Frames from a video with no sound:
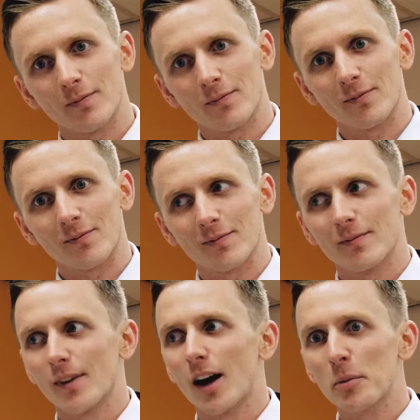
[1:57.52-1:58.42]
to be in the
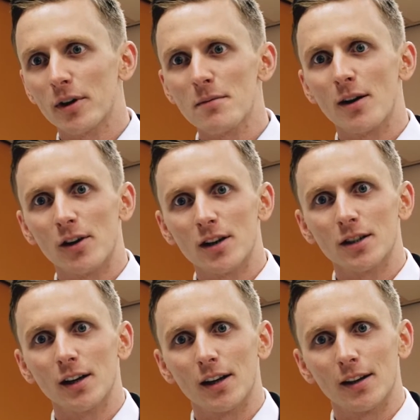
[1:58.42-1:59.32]
future. My
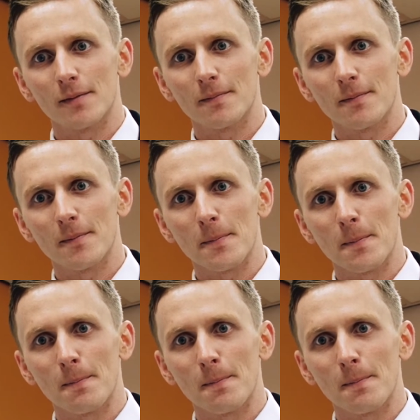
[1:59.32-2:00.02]
recruitment company,